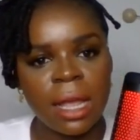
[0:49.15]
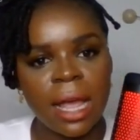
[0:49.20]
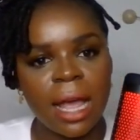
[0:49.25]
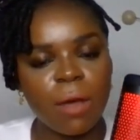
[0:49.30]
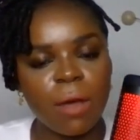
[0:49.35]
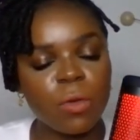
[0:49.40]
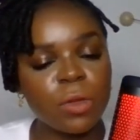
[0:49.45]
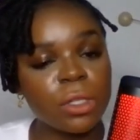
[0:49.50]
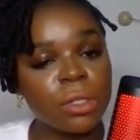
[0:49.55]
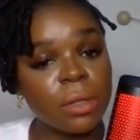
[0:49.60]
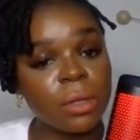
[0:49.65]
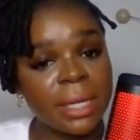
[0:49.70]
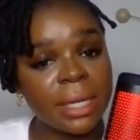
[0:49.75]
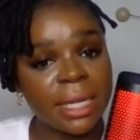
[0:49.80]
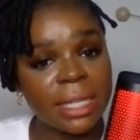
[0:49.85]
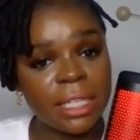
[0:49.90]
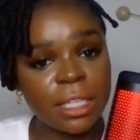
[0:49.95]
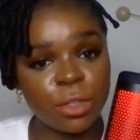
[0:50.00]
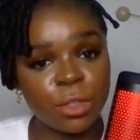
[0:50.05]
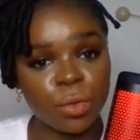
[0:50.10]
I was looking
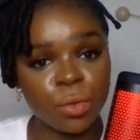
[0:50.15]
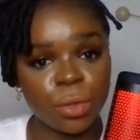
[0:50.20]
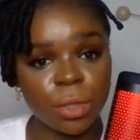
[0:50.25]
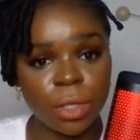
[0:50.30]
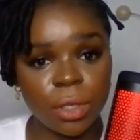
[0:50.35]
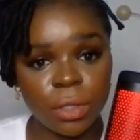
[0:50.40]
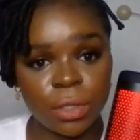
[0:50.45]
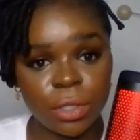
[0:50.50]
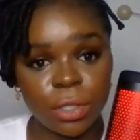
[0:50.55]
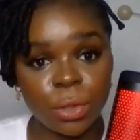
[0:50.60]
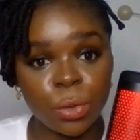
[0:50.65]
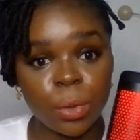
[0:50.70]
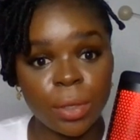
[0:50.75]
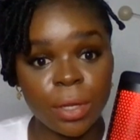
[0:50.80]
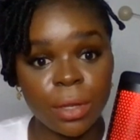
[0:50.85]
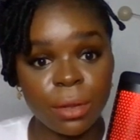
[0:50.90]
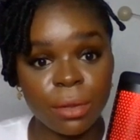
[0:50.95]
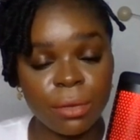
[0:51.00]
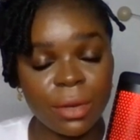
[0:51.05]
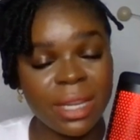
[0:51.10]
at in
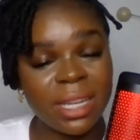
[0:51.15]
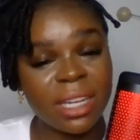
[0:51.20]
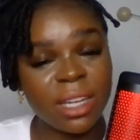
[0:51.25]
2023.